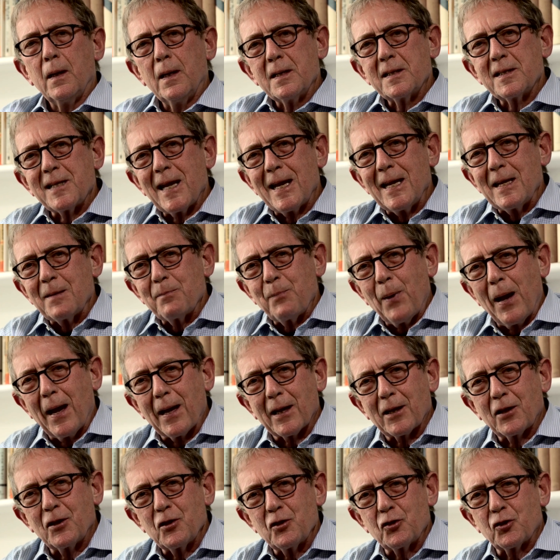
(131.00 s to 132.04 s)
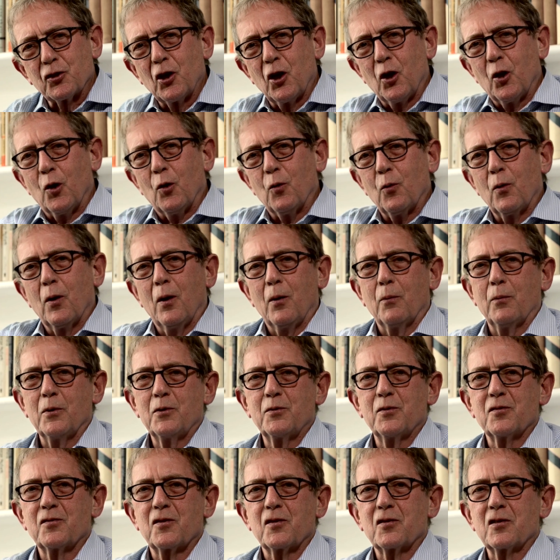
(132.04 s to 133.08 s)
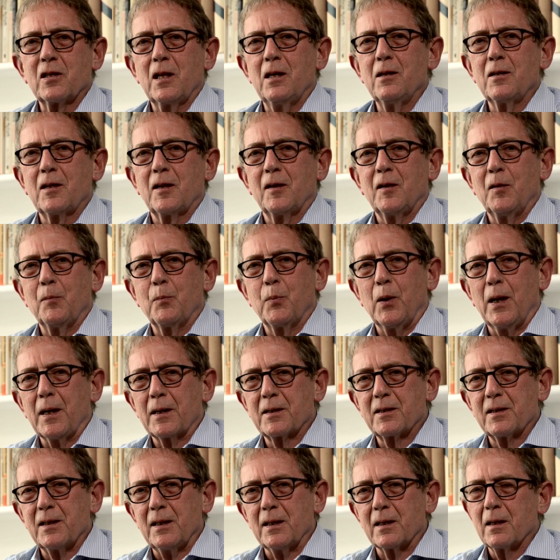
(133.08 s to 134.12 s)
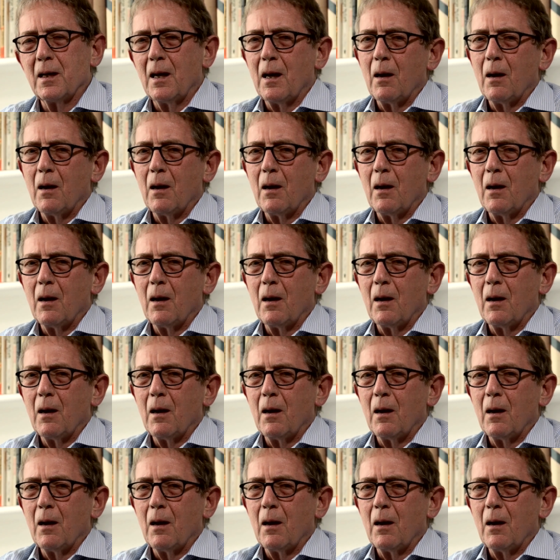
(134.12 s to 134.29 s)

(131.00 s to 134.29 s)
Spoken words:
Take back control, which was the slogan of Brexit.